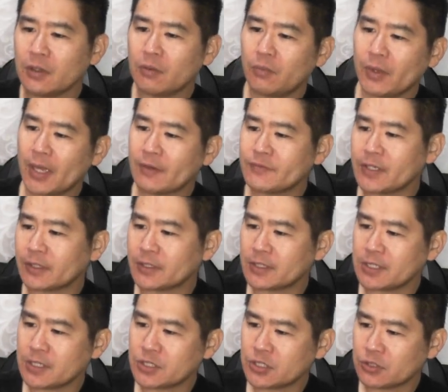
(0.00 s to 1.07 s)
We have delta
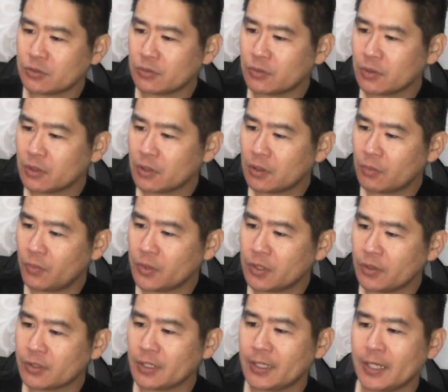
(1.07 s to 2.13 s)
d2. We
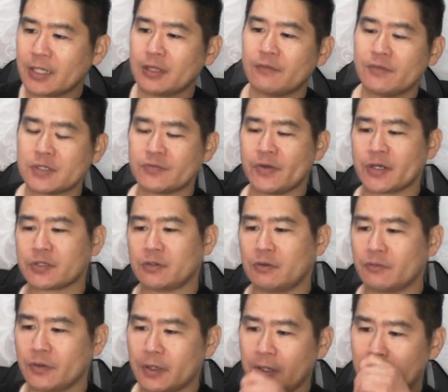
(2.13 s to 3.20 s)
know the length of this vector
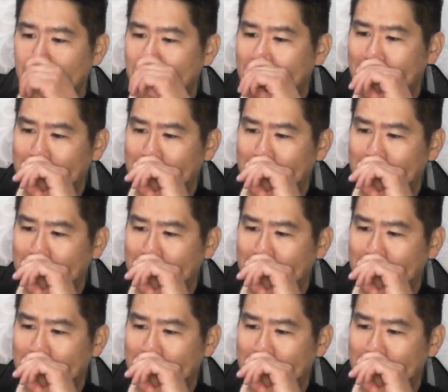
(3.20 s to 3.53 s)
over here.